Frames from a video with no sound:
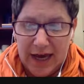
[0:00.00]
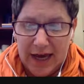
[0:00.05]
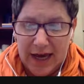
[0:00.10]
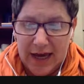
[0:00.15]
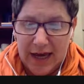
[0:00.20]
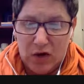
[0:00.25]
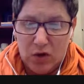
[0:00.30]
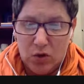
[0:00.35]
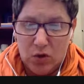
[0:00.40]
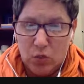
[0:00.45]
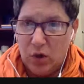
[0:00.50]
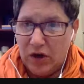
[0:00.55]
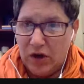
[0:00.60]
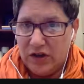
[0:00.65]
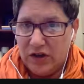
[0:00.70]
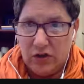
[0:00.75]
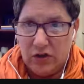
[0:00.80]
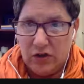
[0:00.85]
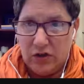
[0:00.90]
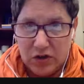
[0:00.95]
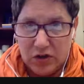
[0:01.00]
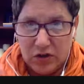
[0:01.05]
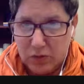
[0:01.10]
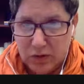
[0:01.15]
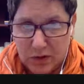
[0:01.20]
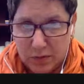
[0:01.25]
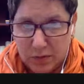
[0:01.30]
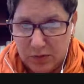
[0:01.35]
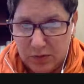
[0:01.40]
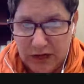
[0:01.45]
and what you can do
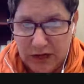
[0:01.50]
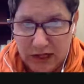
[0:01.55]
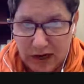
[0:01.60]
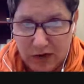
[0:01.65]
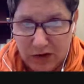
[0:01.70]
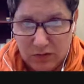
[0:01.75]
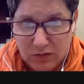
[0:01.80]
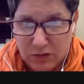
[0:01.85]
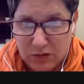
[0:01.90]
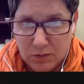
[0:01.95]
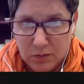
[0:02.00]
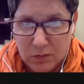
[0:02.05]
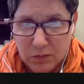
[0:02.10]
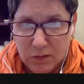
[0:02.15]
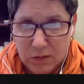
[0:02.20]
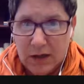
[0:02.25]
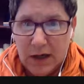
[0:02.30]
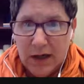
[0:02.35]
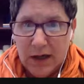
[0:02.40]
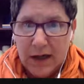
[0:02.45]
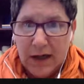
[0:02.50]
with the breakout rooms.